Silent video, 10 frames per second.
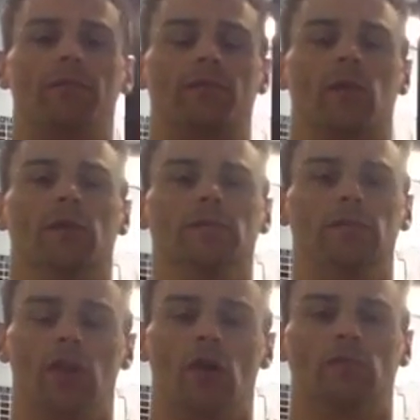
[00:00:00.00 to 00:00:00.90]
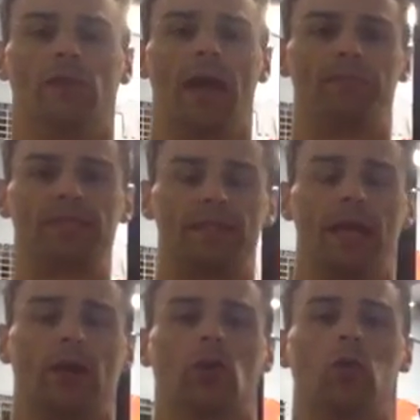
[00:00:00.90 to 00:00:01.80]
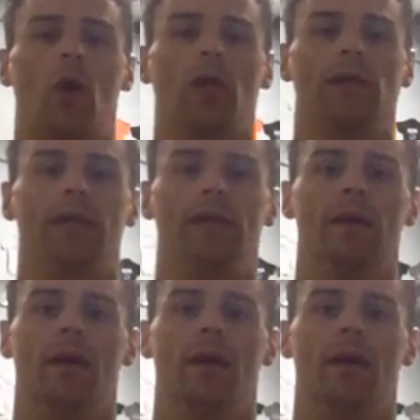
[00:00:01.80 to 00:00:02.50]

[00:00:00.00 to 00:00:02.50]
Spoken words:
for reps that are quality,